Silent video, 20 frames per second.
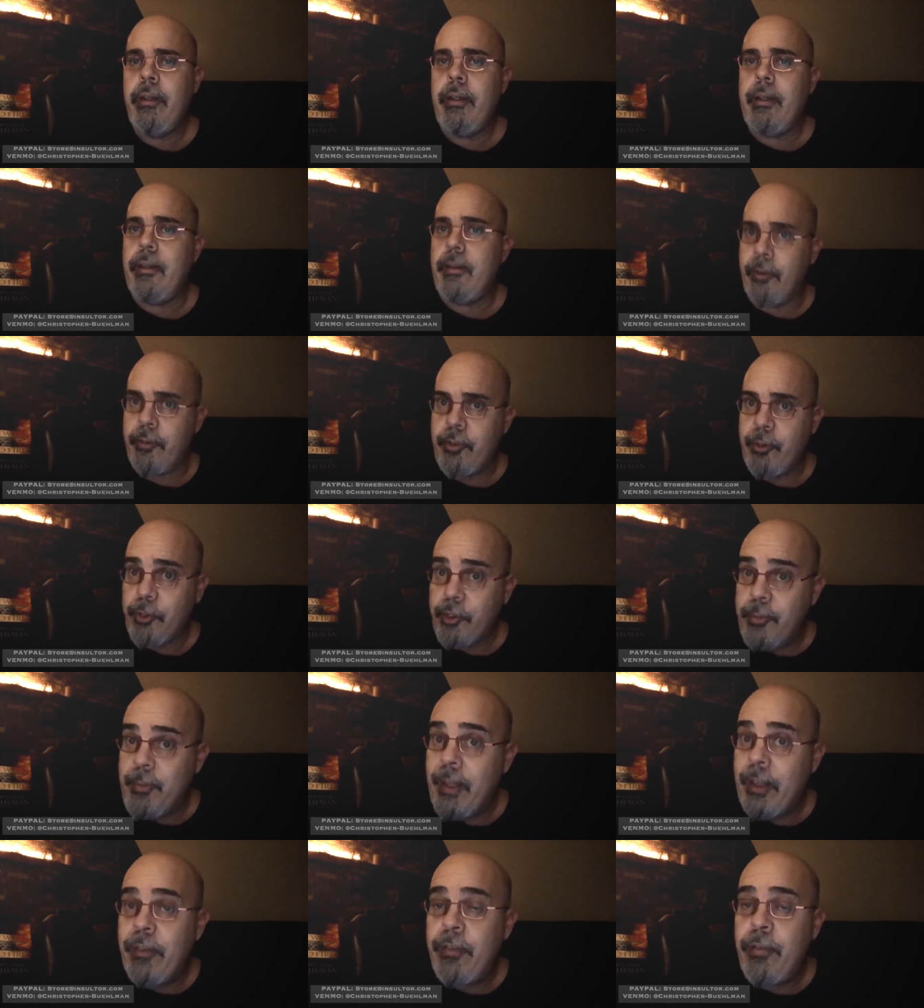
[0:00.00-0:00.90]
It also
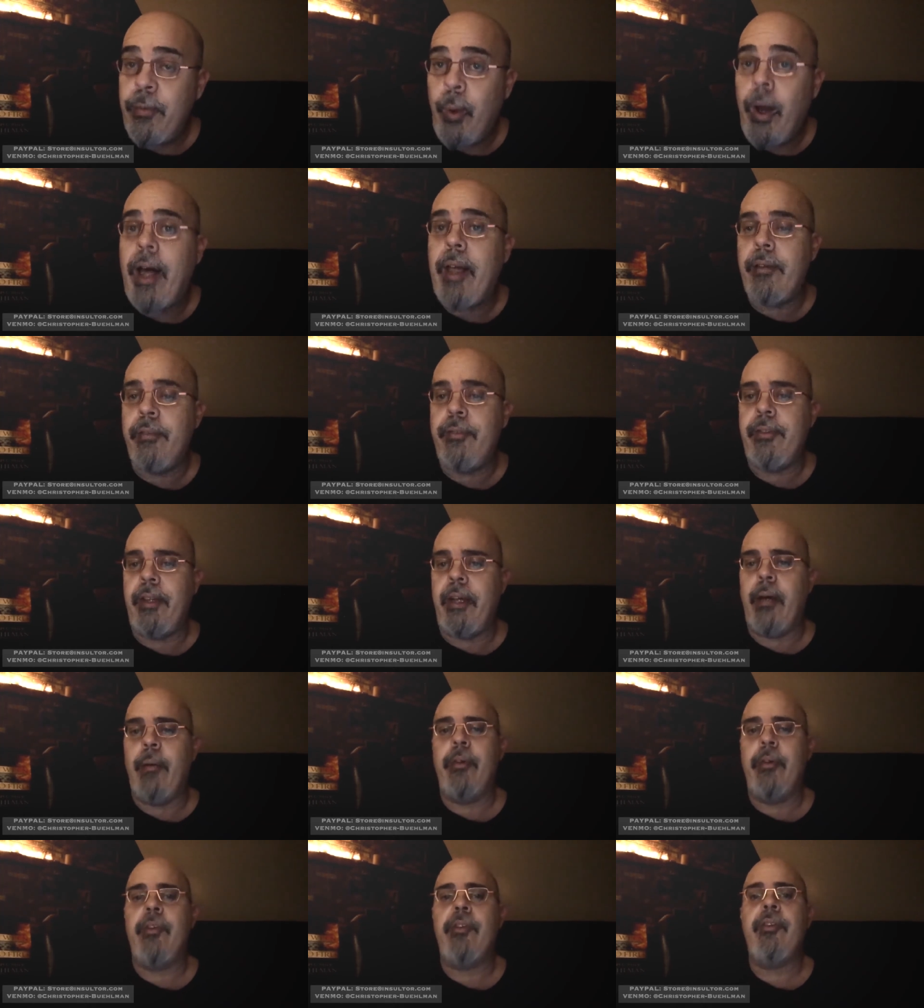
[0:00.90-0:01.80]
smelled of
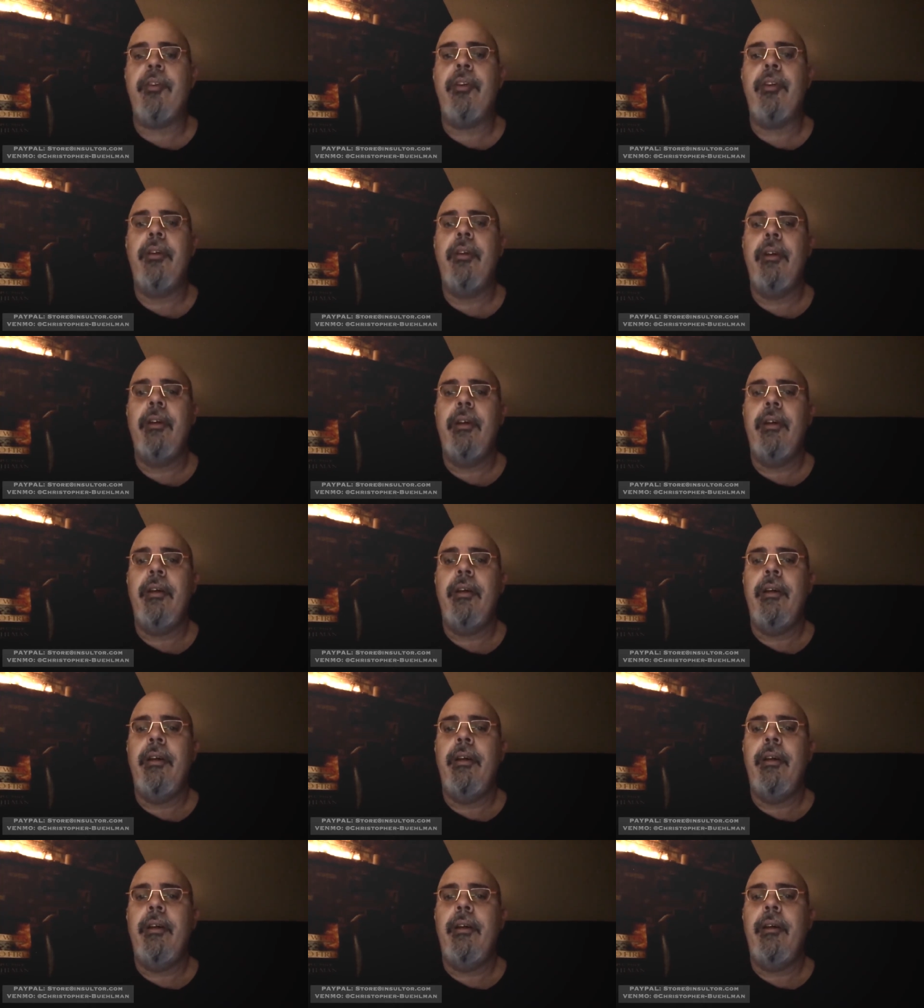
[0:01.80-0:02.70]
wildflowers.
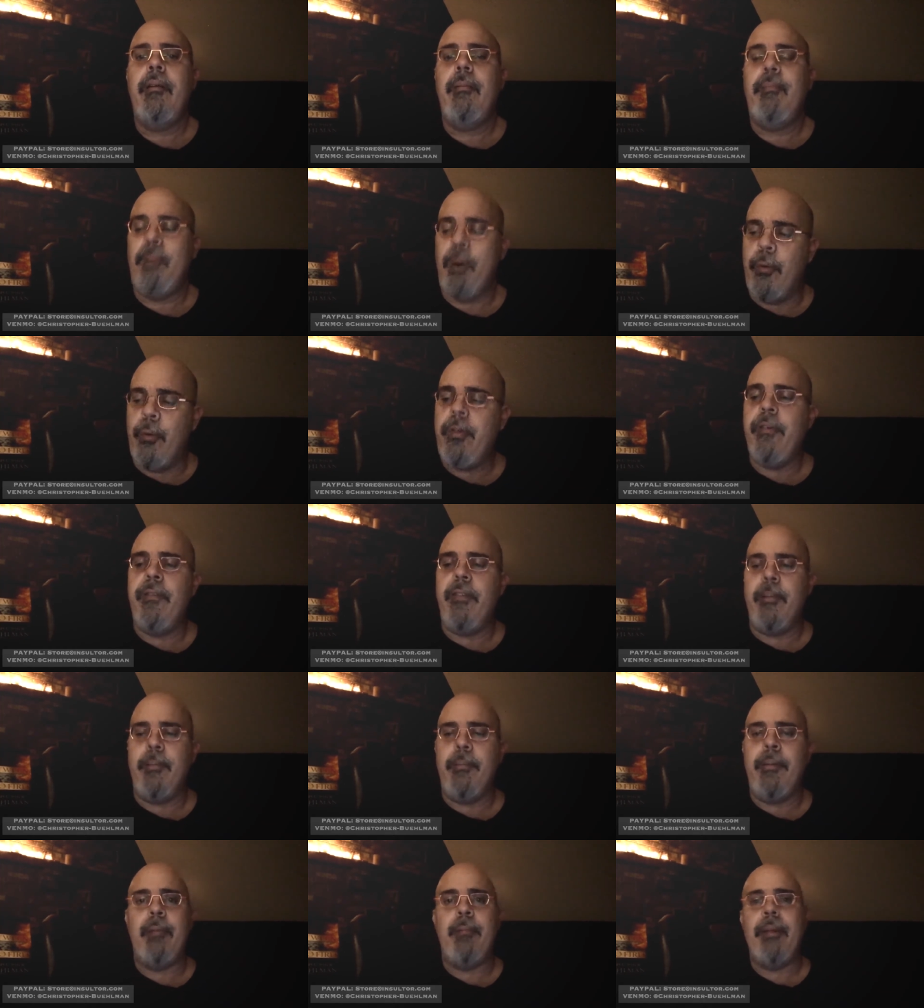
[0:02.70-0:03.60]
Both of
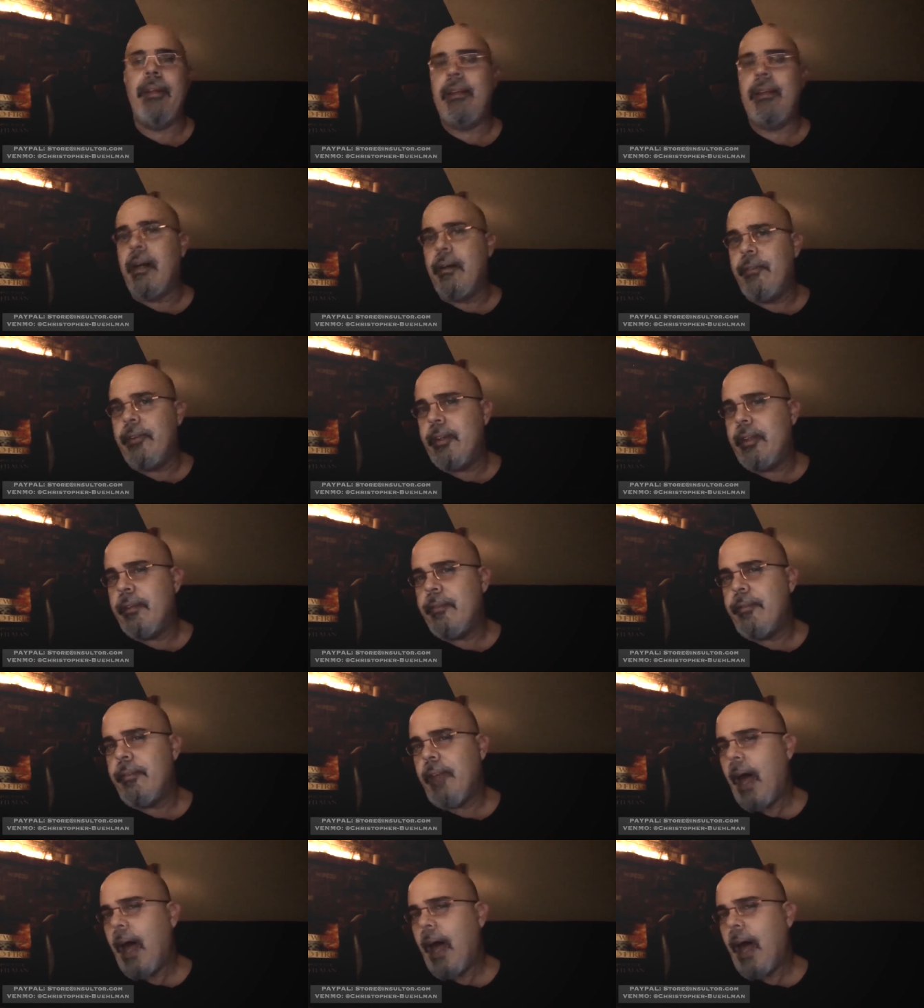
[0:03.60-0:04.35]
them had been covered in